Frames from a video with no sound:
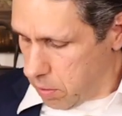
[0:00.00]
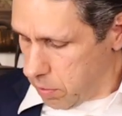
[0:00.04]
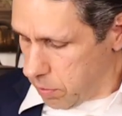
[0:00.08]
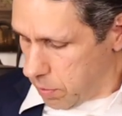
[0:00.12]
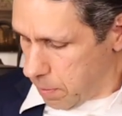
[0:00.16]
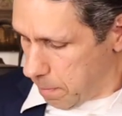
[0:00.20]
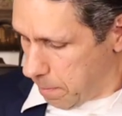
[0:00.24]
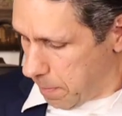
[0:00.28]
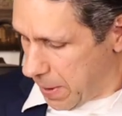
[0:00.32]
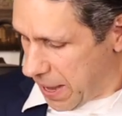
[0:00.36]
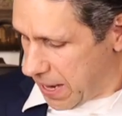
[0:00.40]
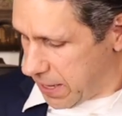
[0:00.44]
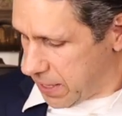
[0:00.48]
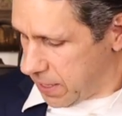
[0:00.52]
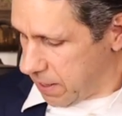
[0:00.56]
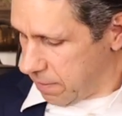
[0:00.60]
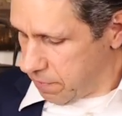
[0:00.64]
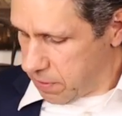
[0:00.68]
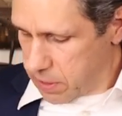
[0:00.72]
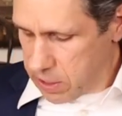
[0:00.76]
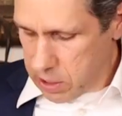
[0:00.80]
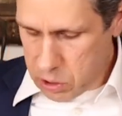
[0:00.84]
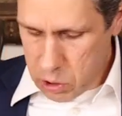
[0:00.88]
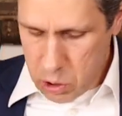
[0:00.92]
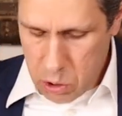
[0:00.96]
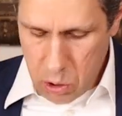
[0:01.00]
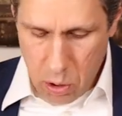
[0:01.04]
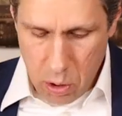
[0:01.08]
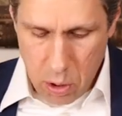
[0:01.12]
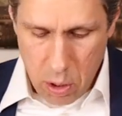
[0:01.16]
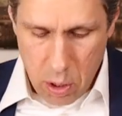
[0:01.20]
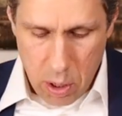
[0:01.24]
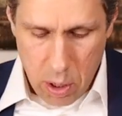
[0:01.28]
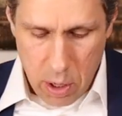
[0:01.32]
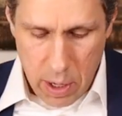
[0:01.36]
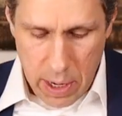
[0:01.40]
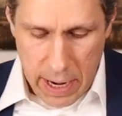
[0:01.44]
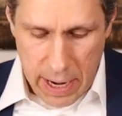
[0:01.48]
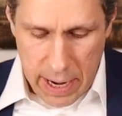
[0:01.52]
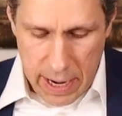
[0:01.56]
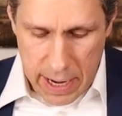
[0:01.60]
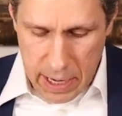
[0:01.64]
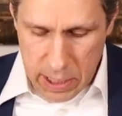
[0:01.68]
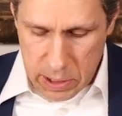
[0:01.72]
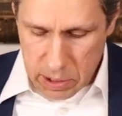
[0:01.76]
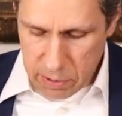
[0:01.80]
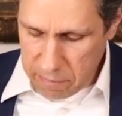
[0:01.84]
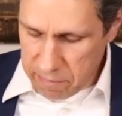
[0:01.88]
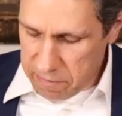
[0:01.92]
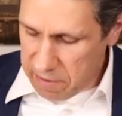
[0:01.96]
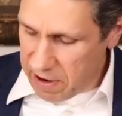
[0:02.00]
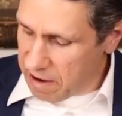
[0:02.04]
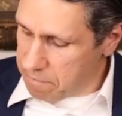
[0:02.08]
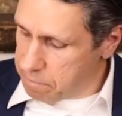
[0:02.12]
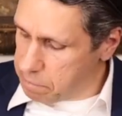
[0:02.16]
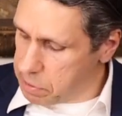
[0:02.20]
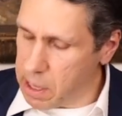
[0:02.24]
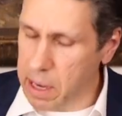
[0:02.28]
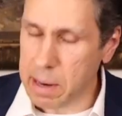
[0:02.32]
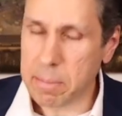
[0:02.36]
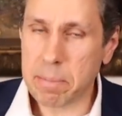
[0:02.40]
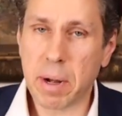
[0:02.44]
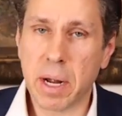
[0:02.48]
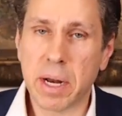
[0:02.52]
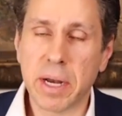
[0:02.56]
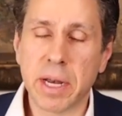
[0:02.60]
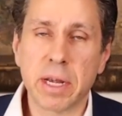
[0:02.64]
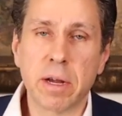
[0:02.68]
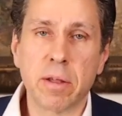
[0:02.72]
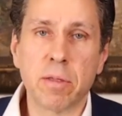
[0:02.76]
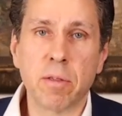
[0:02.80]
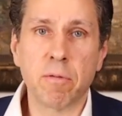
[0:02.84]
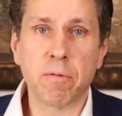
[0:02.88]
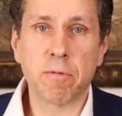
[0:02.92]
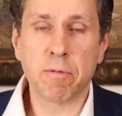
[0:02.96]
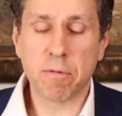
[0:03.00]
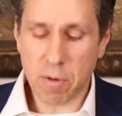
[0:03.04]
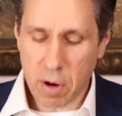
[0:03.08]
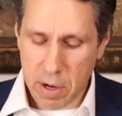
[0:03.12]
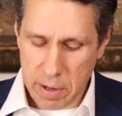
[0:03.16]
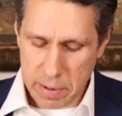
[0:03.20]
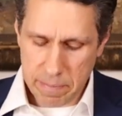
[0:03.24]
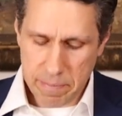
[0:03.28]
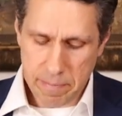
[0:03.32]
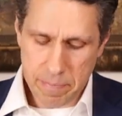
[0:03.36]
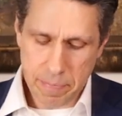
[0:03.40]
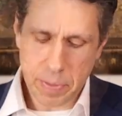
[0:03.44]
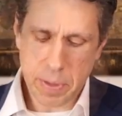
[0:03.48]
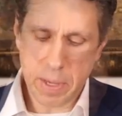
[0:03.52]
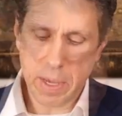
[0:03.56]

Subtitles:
The body of the guitar has a 5-ply binding on the front,